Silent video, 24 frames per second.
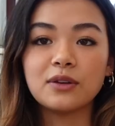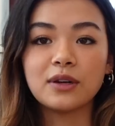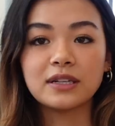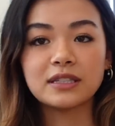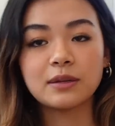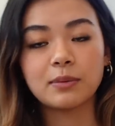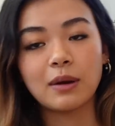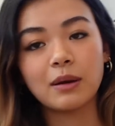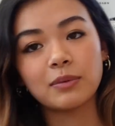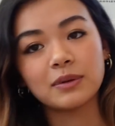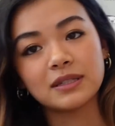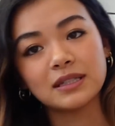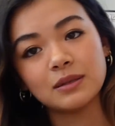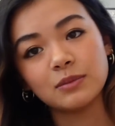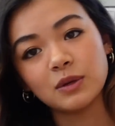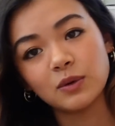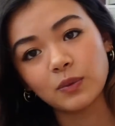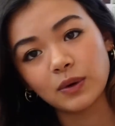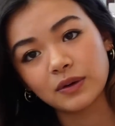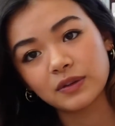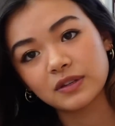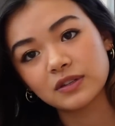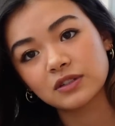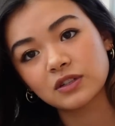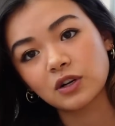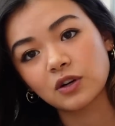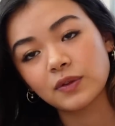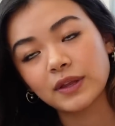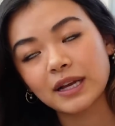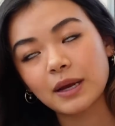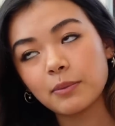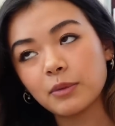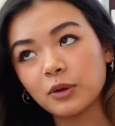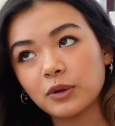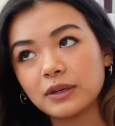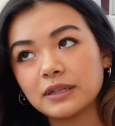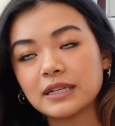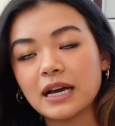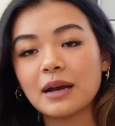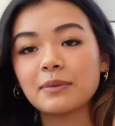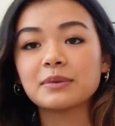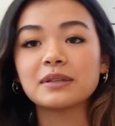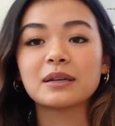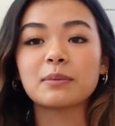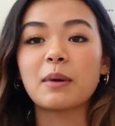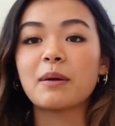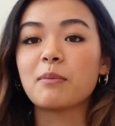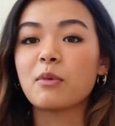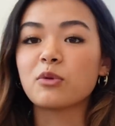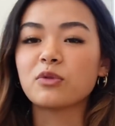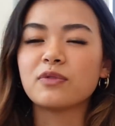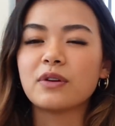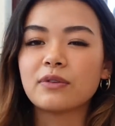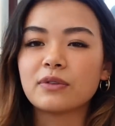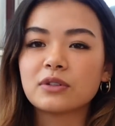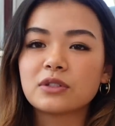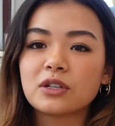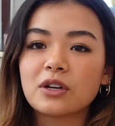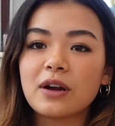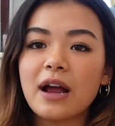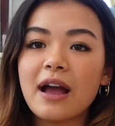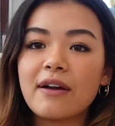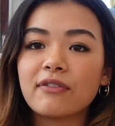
You guys have probably seen me wear this skirt like a million times, like my most favorite skirt